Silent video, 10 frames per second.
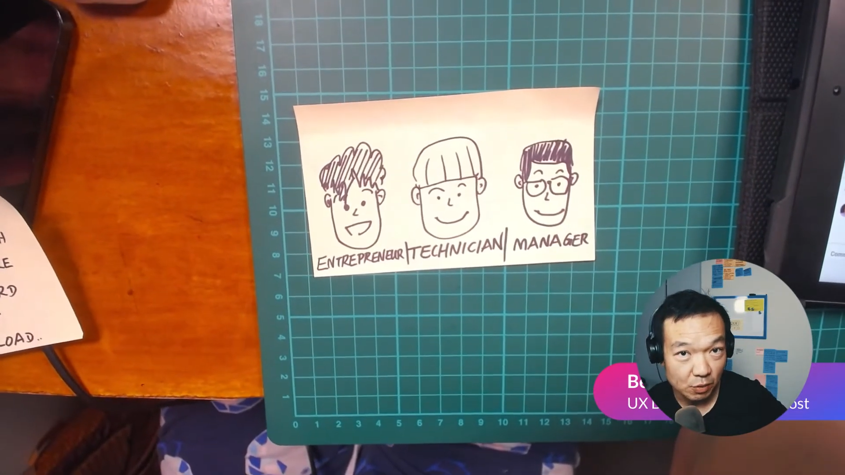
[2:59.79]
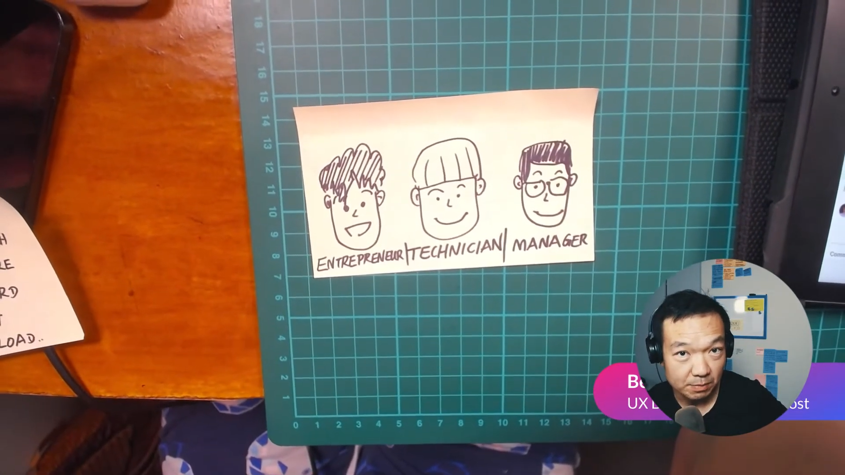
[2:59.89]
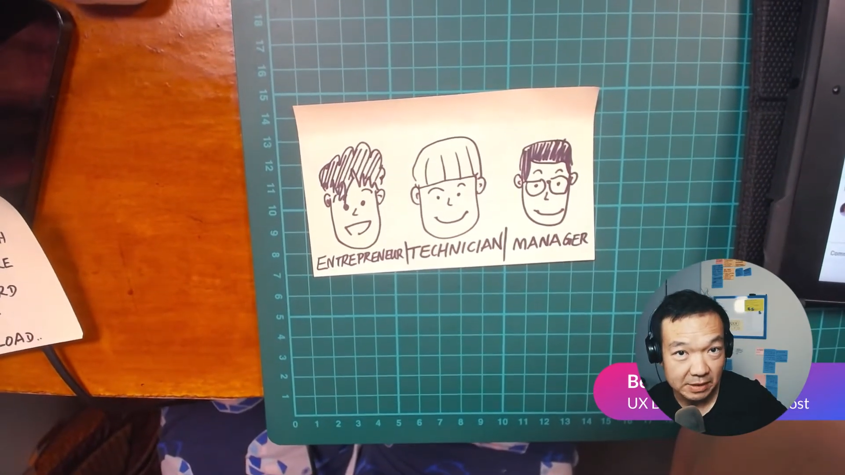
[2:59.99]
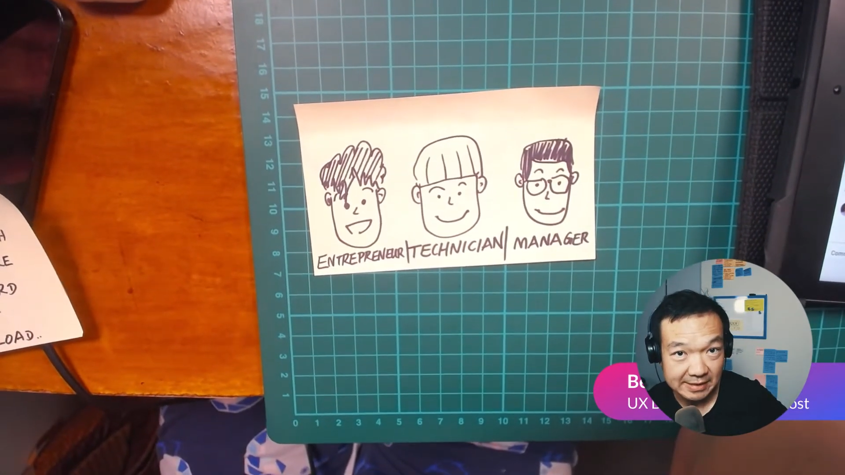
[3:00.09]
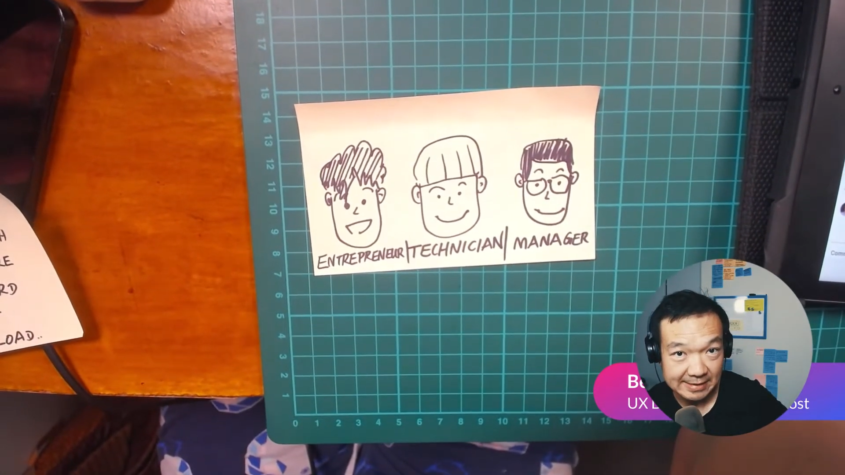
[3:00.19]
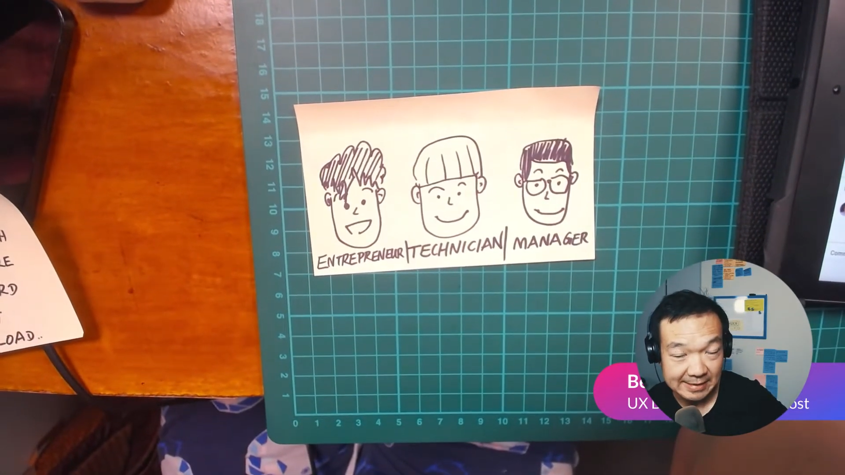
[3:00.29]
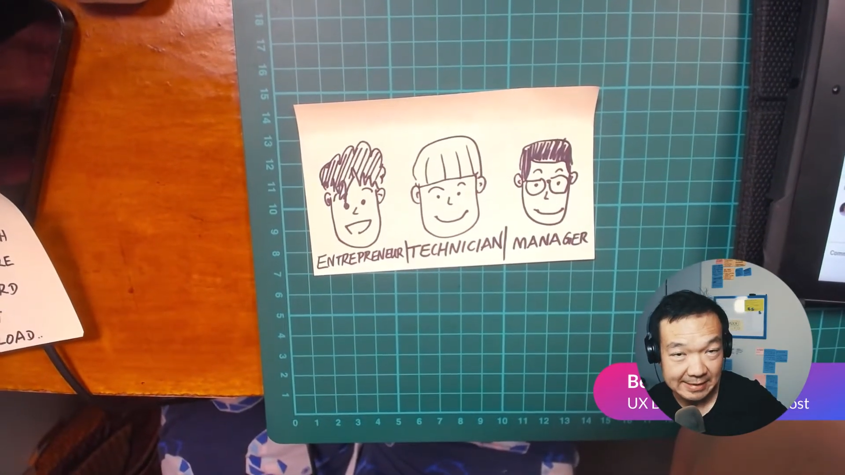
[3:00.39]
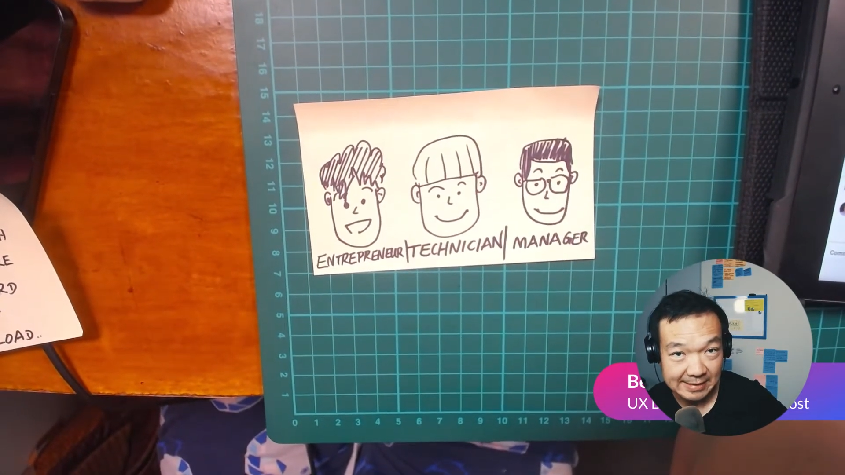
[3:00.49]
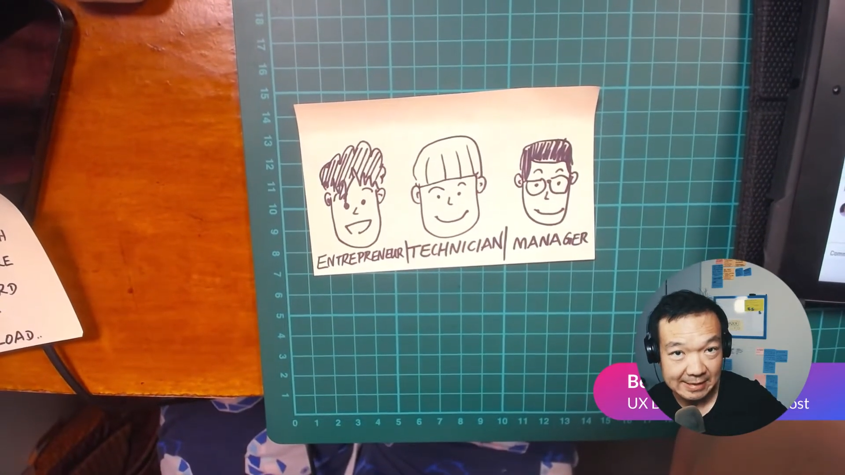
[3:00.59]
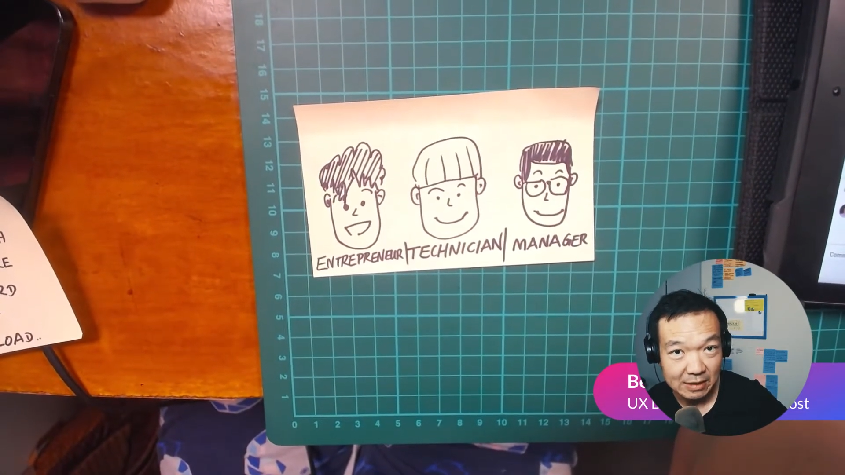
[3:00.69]

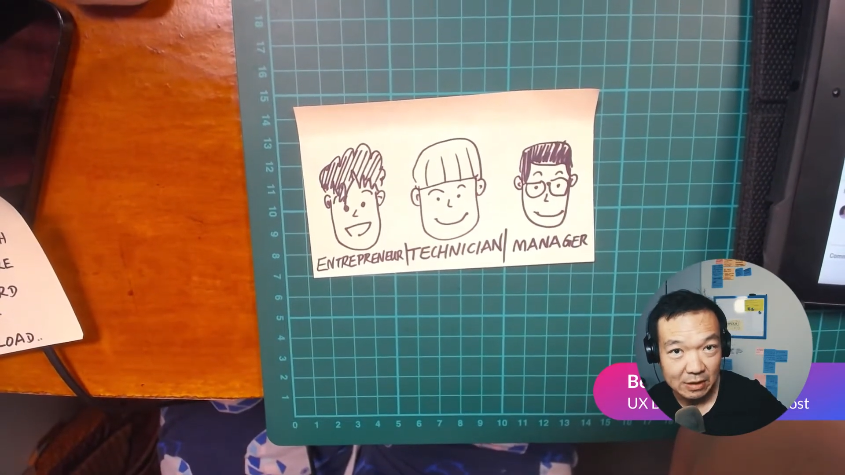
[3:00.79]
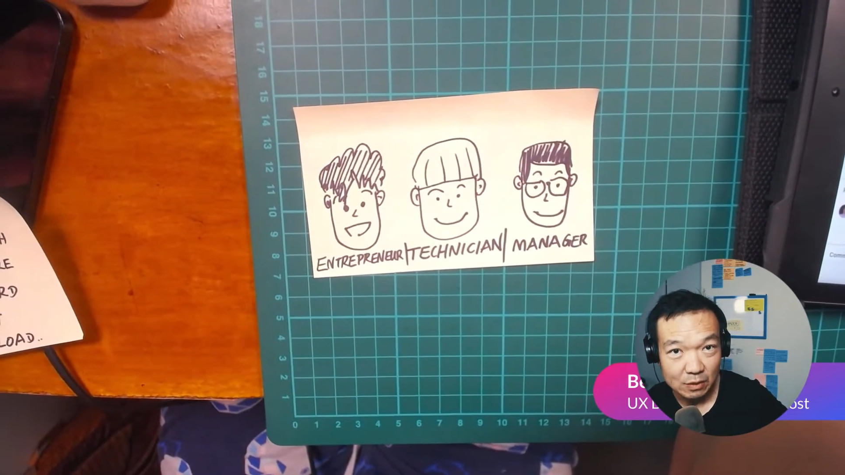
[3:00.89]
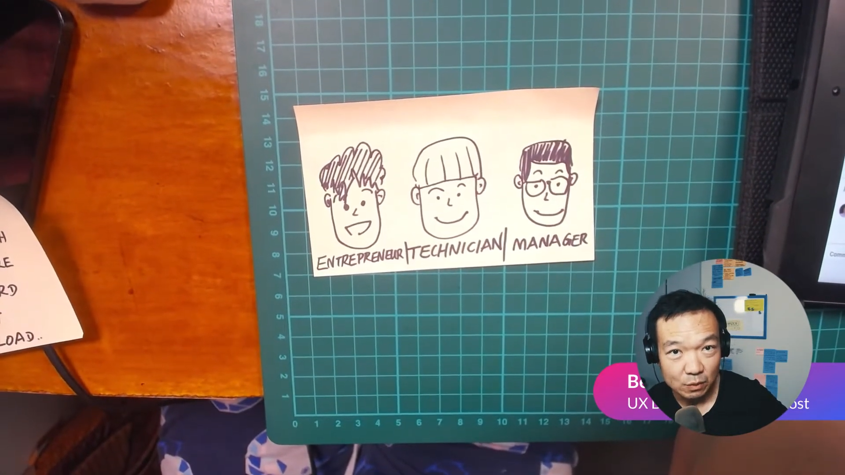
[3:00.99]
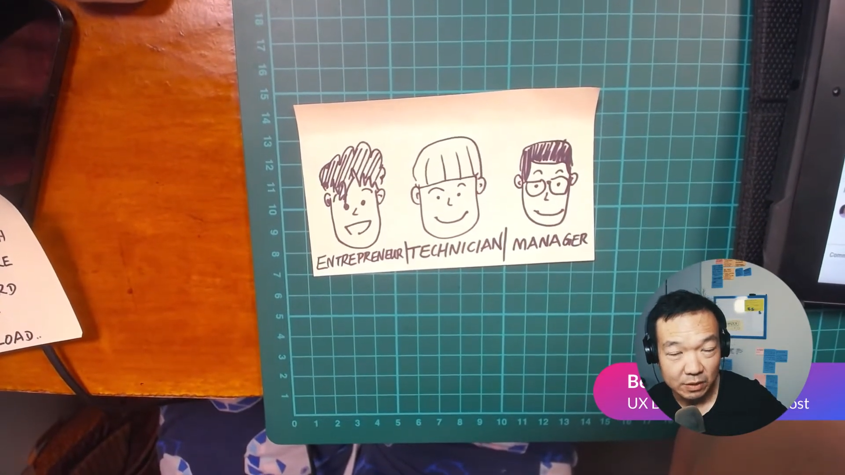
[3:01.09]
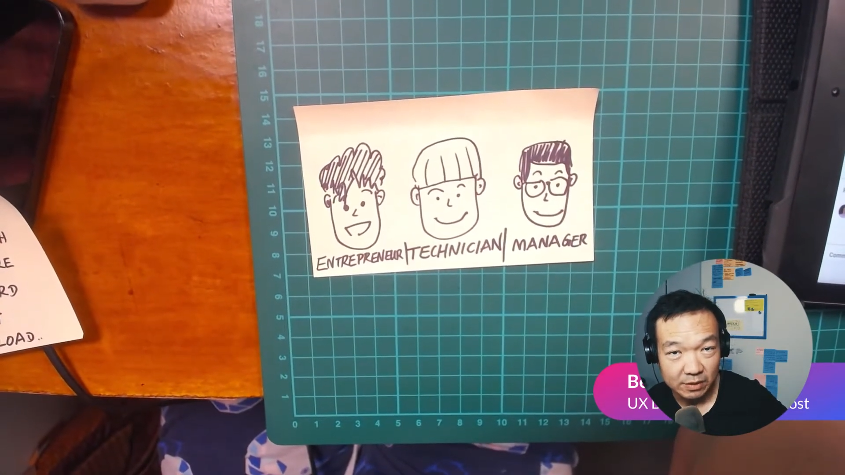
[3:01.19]
business, will